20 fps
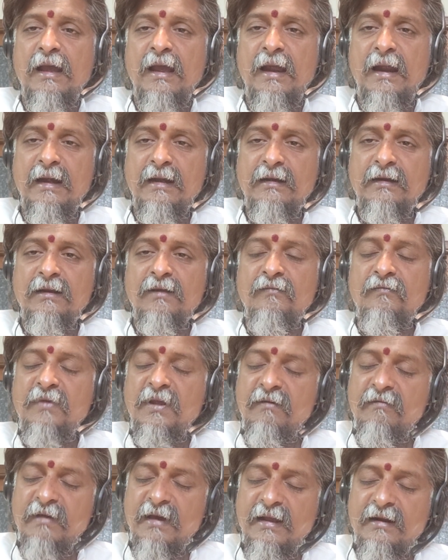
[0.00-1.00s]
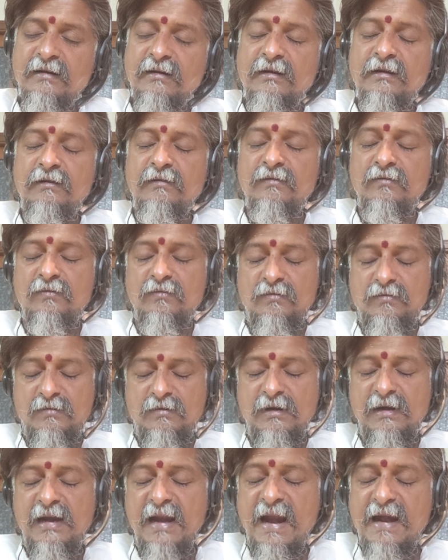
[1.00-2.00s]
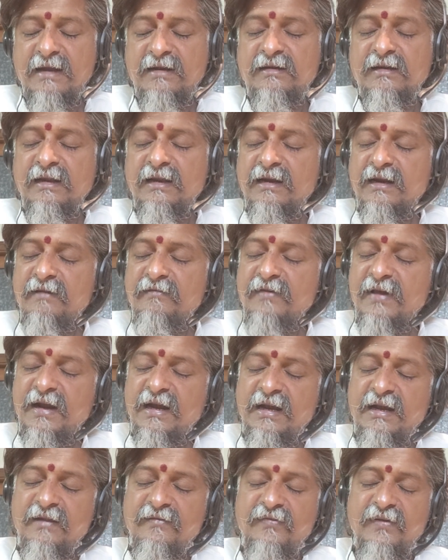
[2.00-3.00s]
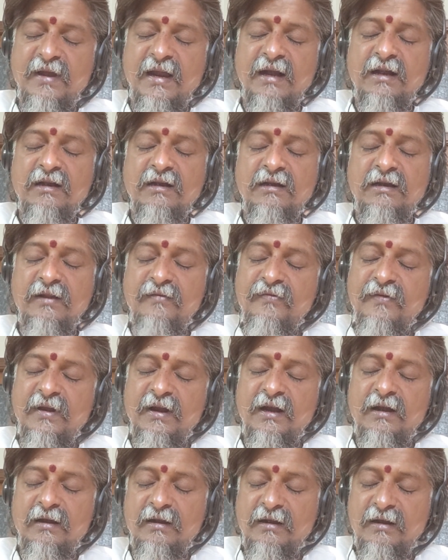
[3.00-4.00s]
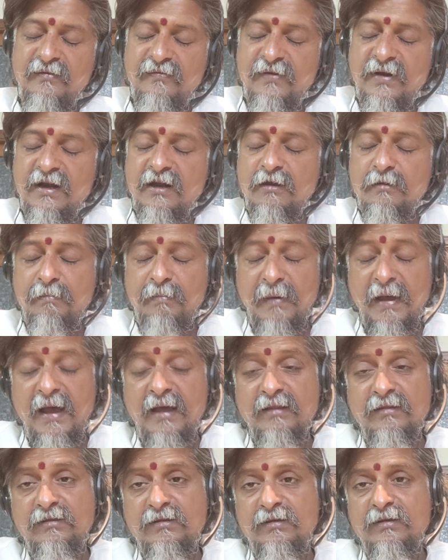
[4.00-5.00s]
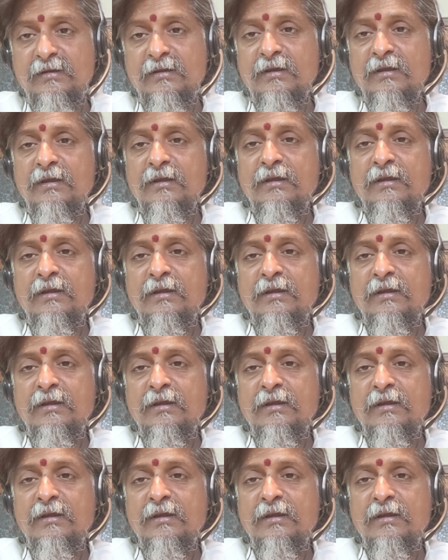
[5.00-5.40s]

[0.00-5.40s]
and we were led in a very different path,